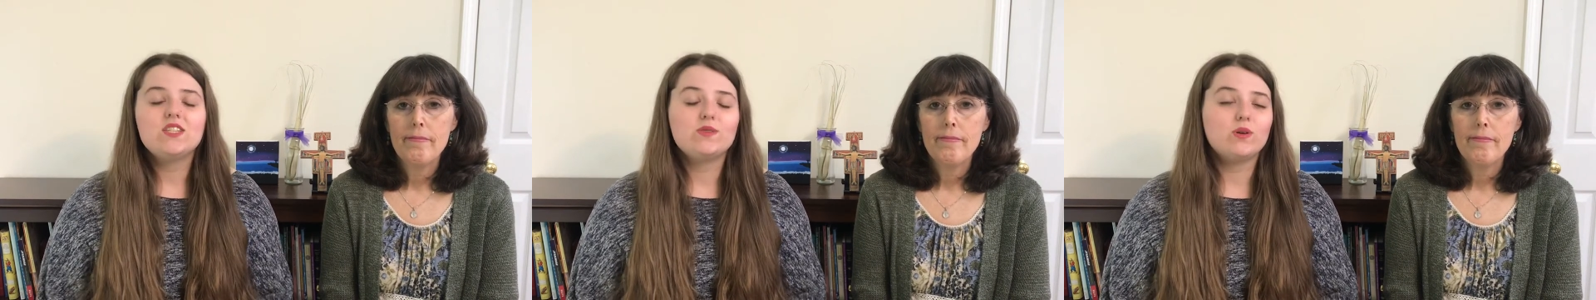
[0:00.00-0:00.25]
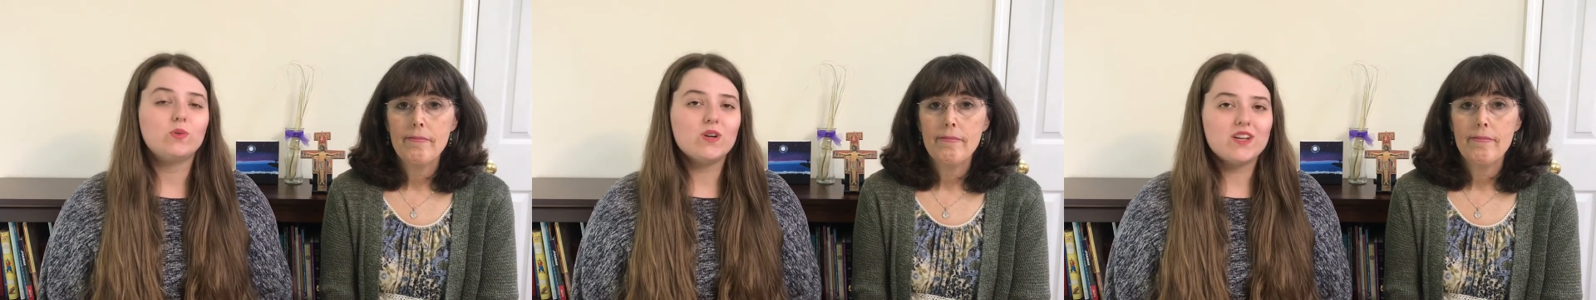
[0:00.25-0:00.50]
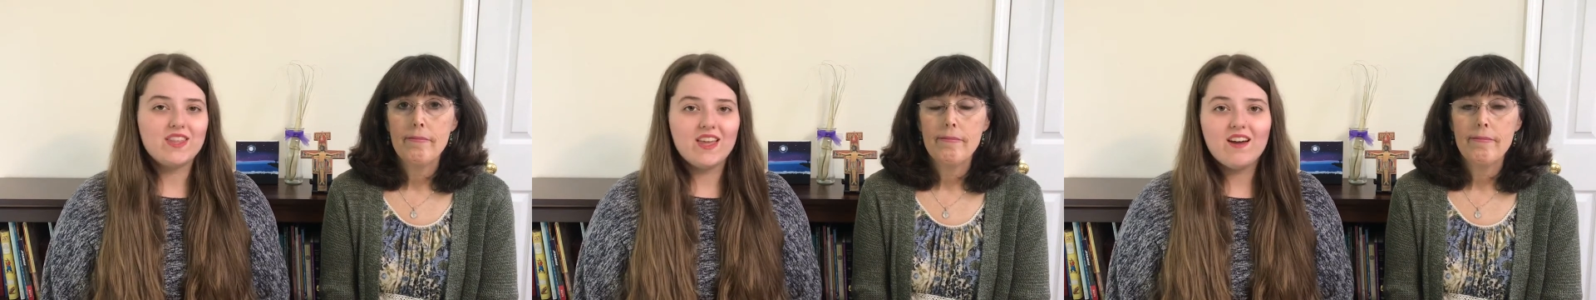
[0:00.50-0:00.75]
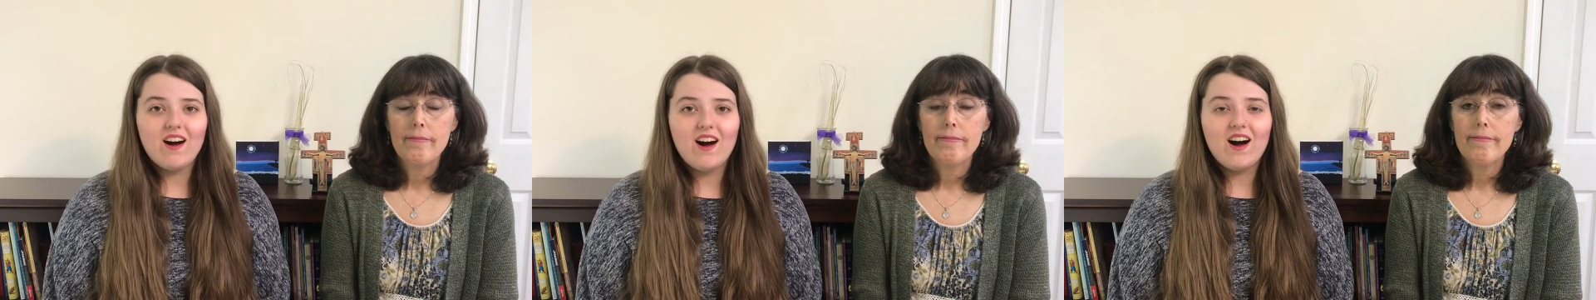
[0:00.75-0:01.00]
Speaker 1: to a
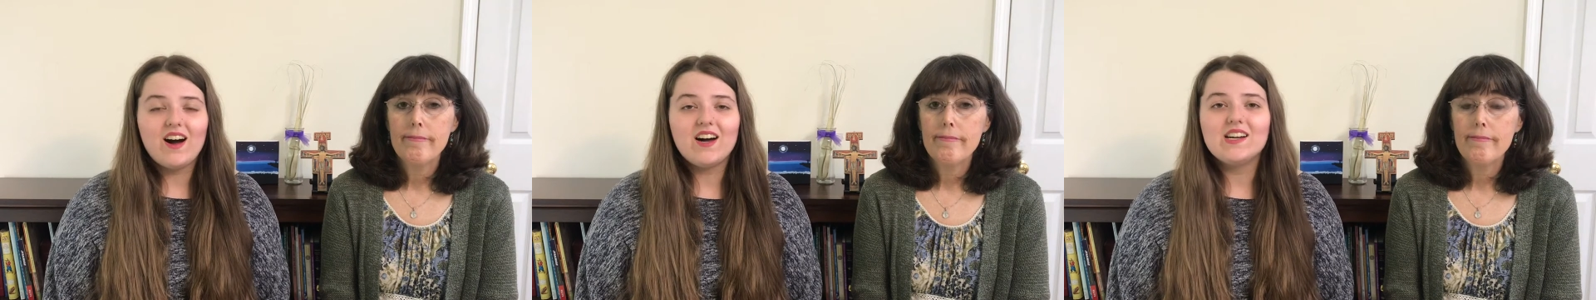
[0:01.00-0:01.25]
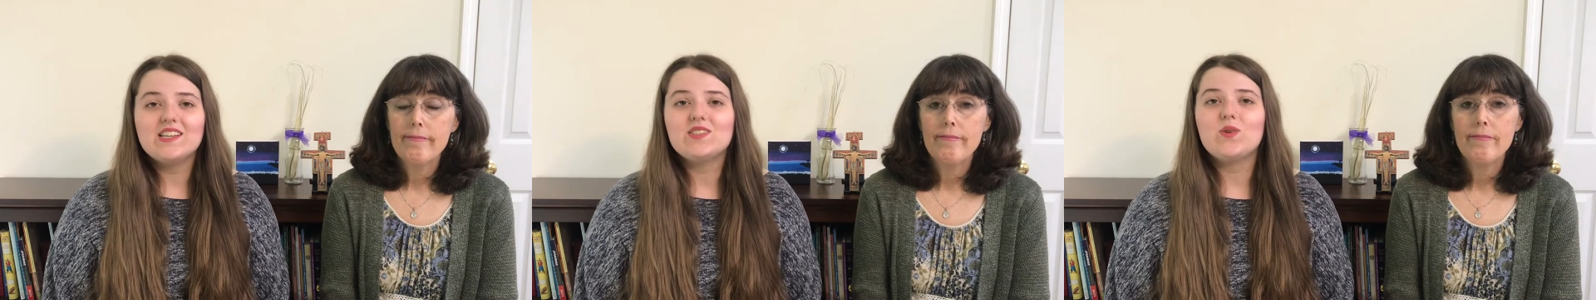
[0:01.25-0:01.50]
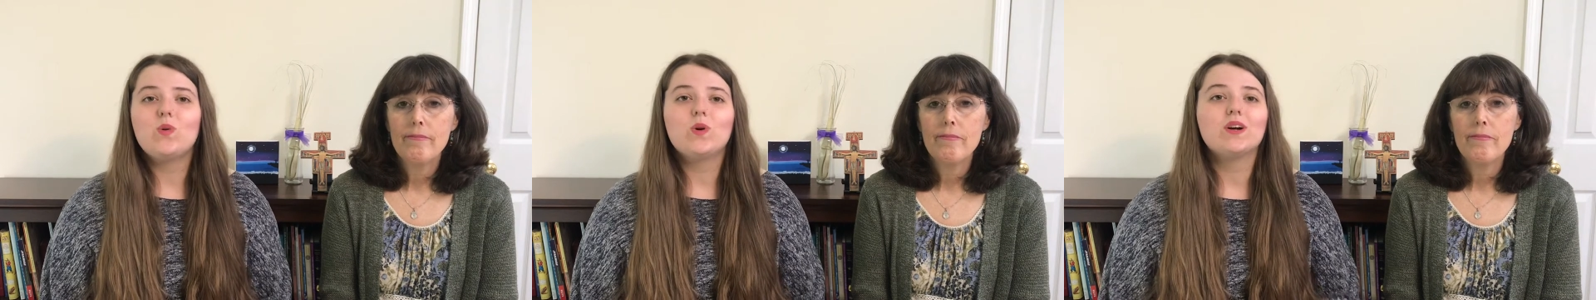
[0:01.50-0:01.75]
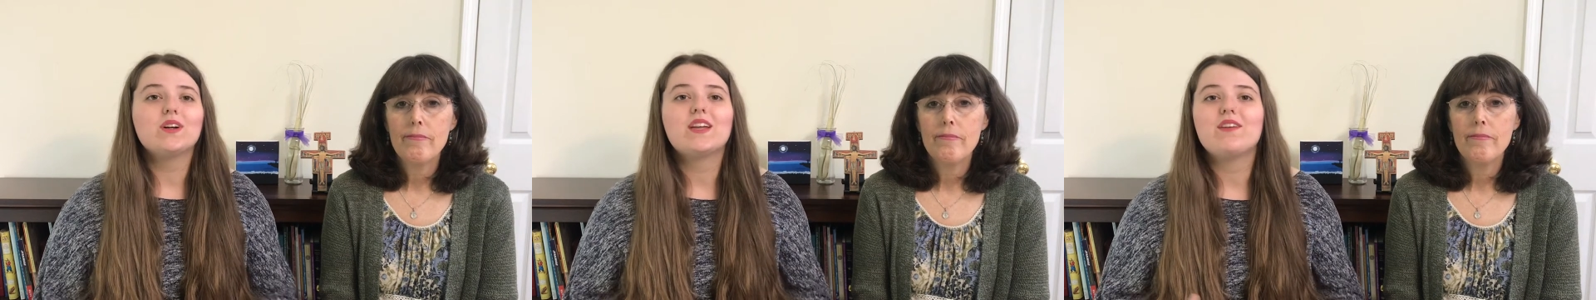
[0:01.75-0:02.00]
worthy cause
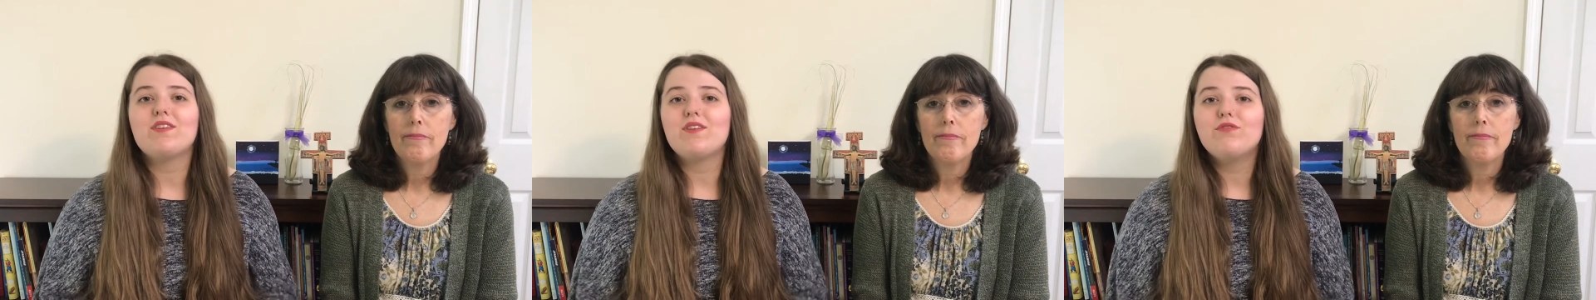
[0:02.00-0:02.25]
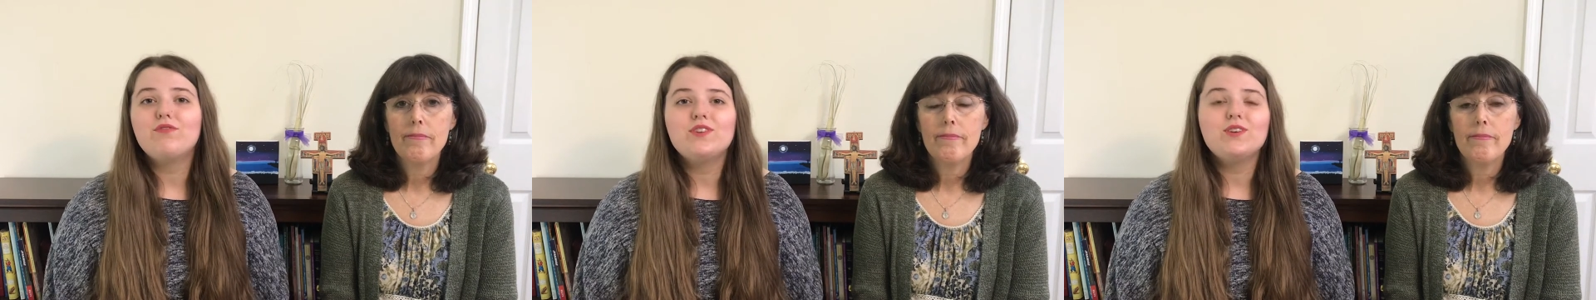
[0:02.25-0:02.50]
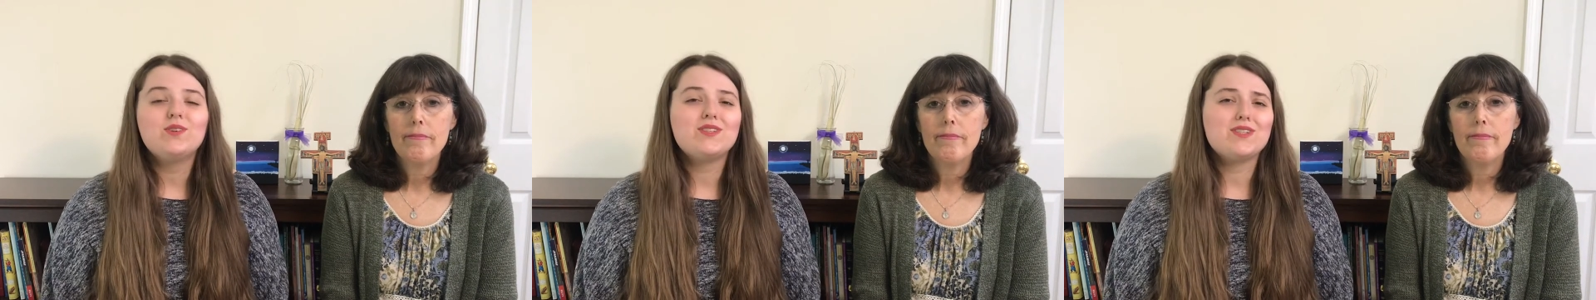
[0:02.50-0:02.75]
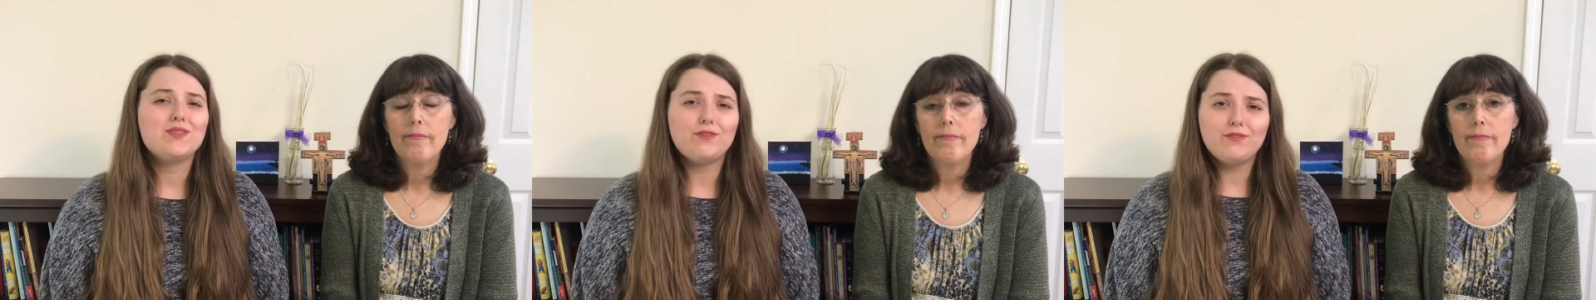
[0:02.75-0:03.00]
or giving
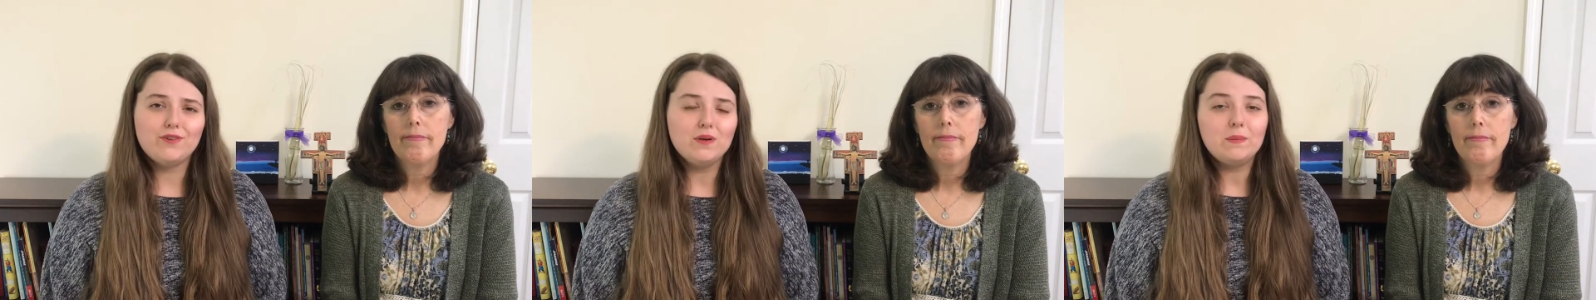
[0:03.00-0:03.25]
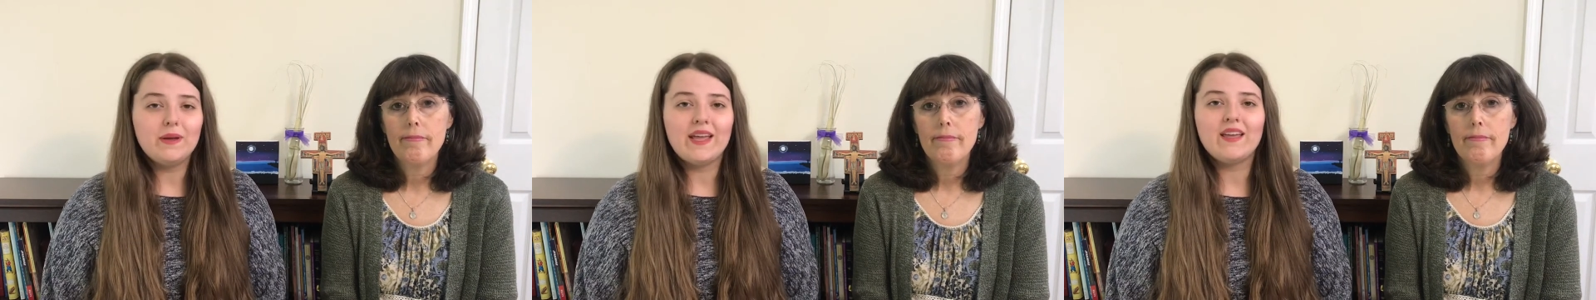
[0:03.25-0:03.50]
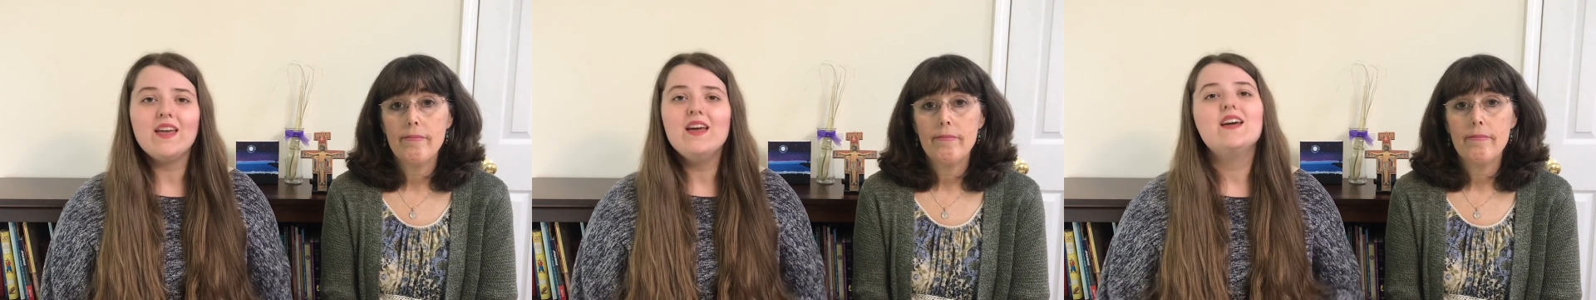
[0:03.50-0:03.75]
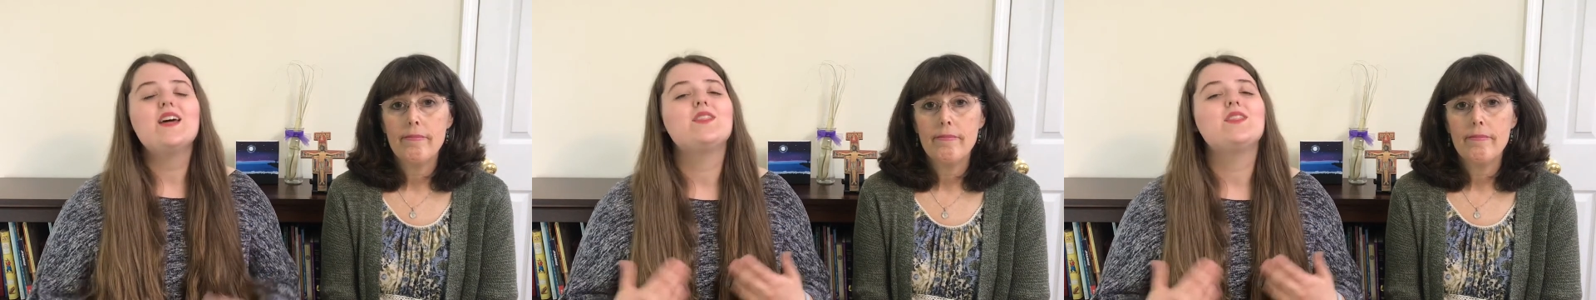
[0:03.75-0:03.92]
food to the food bank,